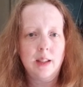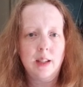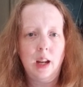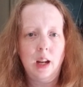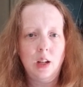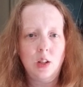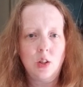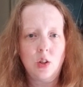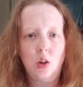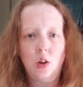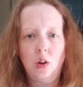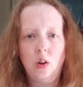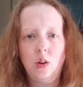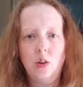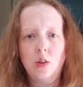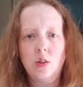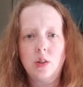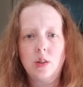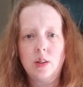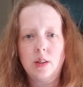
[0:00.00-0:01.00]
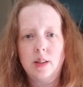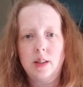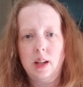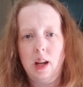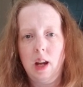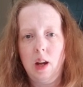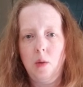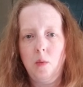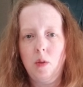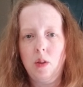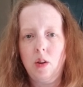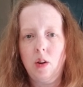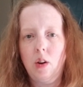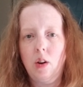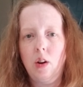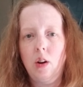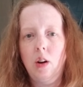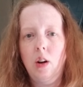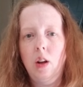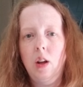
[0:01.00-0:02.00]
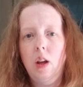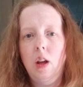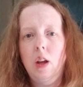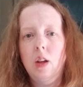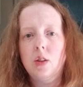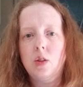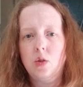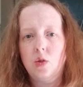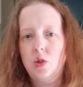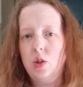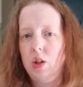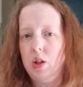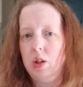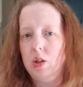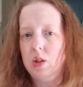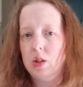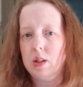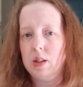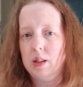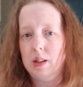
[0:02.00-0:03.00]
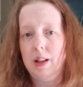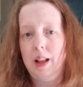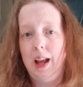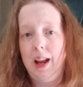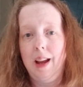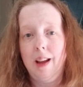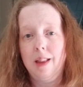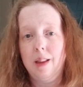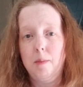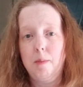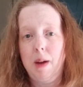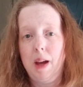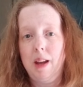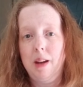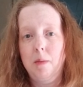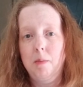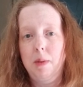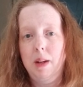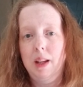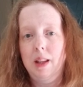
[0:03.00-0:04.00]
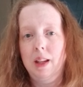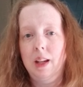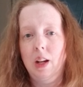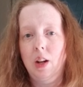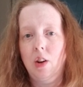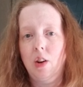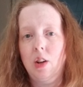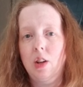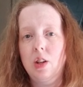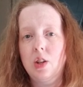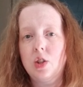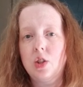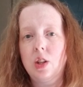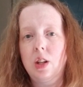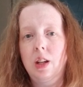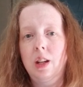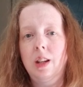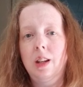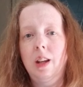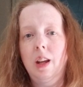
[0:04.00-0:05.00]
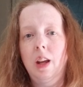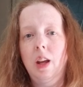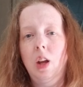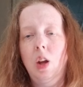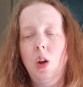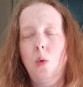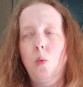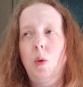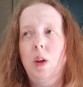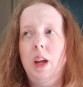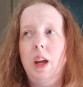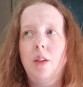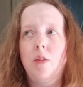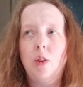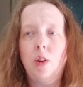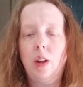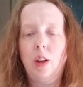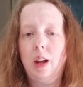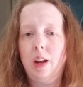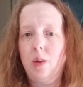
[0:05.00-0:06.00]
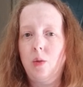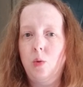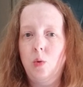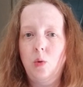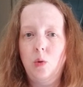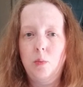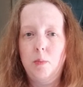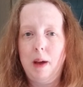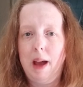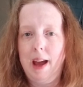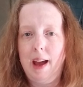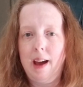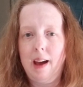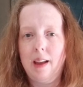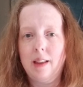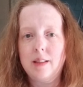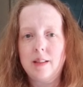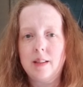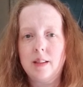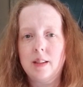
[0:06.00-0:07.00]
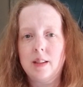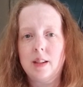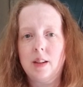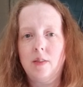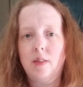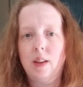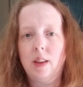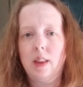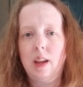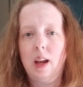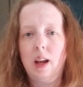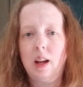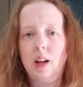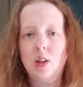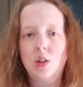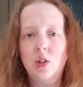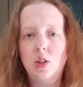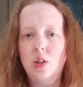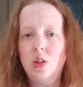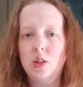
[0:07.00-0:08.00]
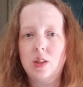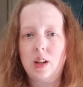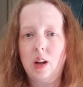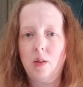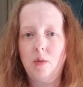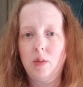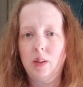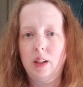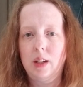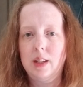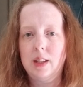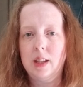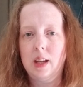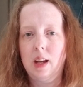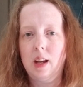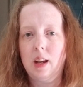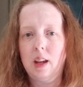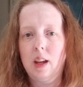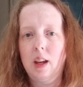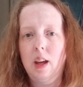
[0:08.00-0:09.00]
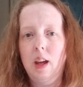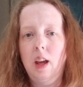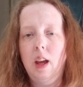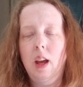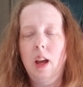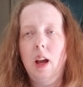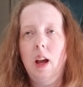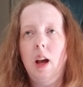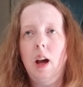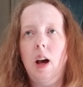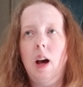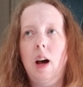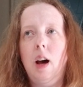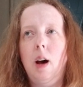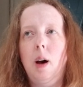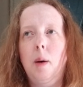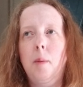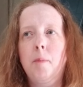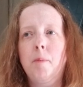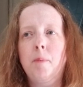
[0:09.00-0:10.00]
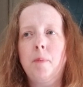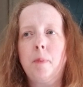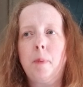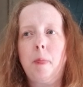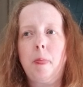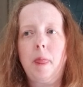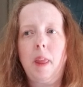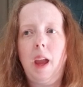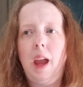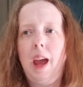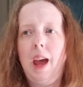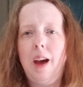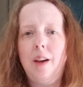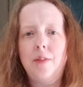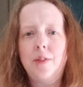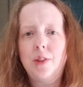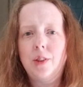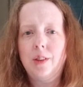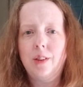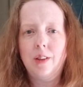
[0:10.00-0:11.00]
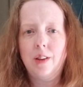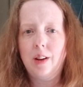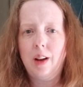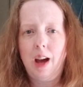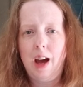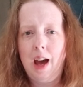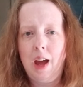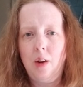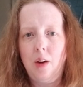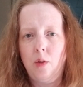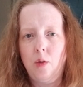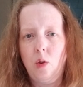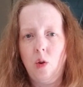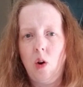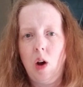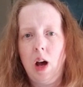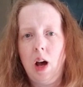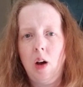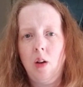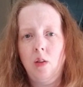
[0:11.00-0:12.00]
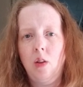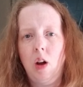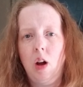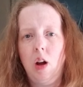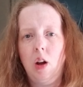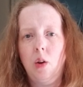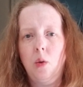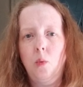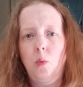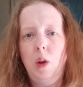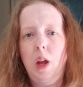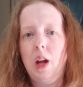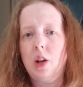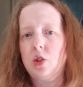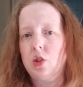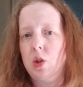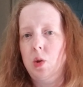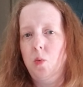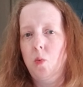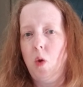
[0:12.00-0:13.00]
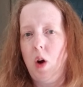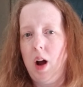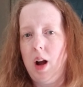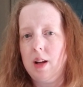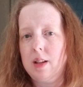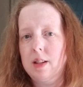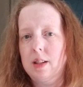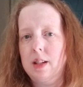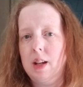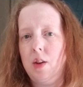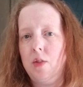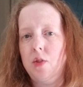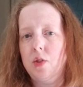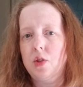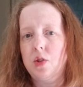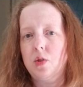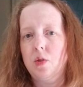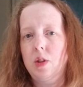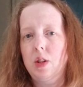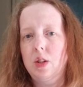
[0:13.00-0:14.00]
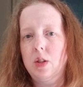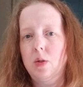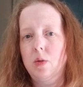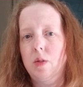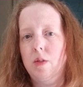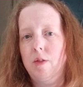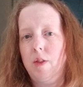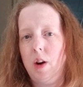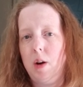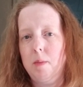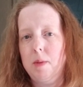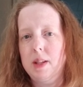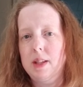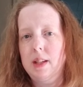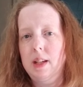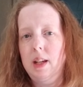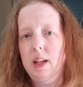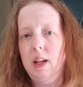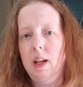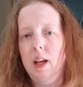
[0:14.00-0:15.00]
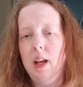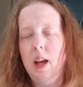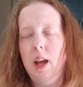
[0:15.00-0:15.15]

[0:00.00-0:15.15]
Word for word: take turns staying with her so she could just lay on the bed and be in the air conditioning. We gave her like cool baths and stuff like that because she just got really sick. Um, after I don't know how long, we actually walked down the street to a pharmacy